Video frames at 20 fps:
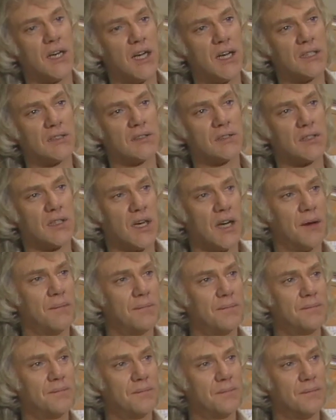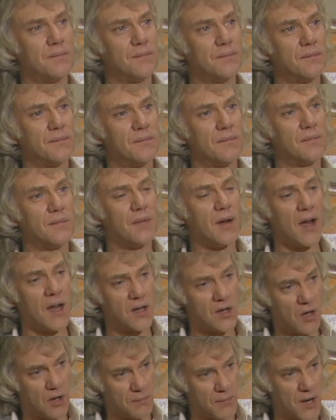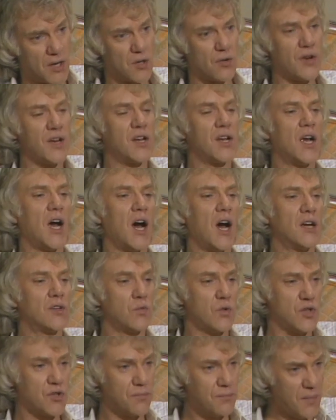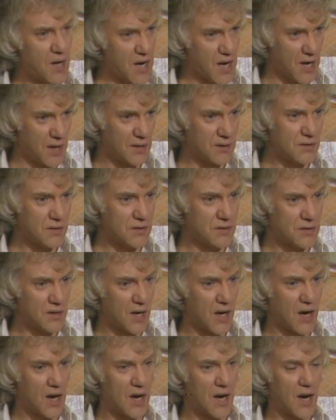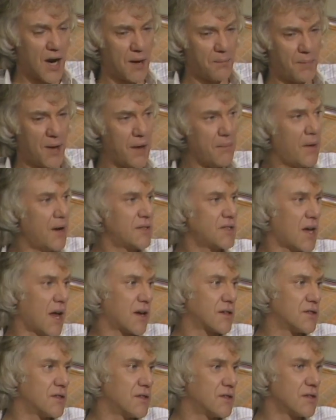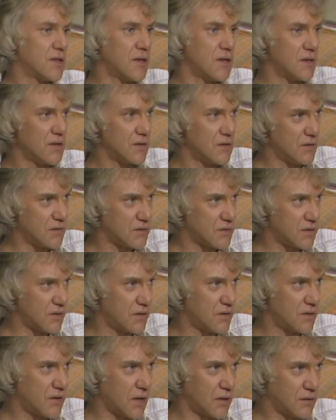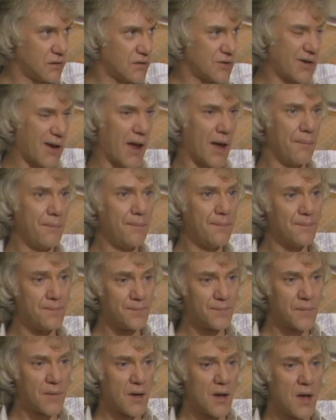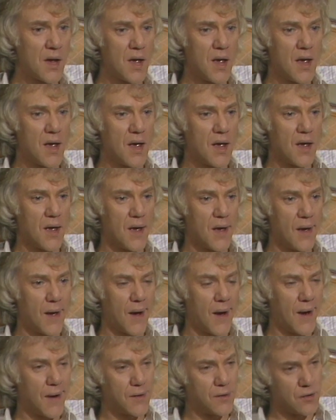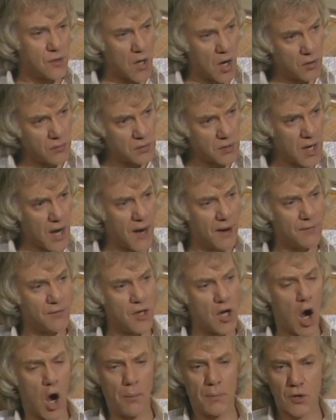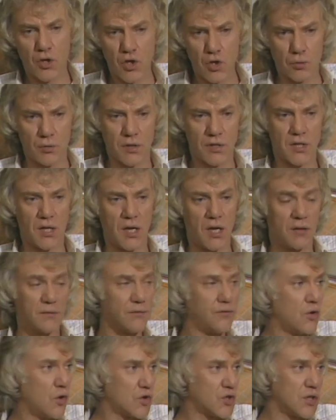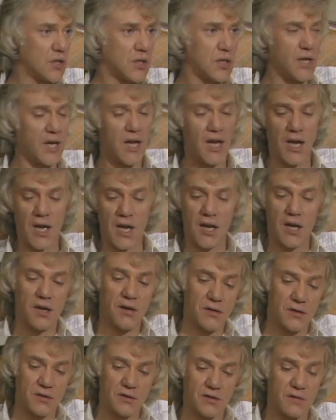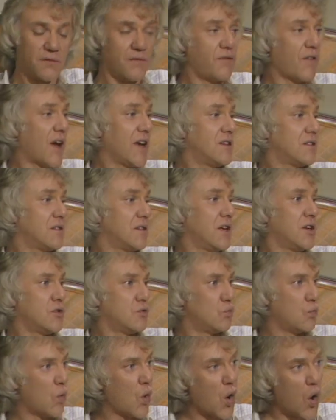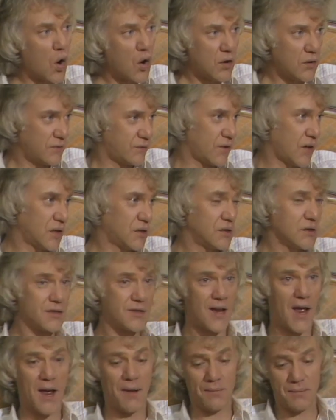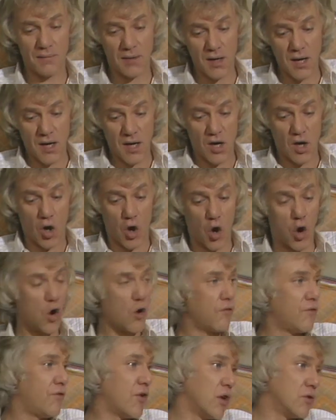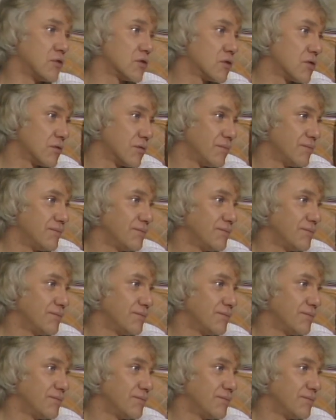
And um, I got my green card, which means I pay my taxes to Uncle Sam. I don't have the opportunity, unfortunately, to fight in a war for Uncle Sam or vote.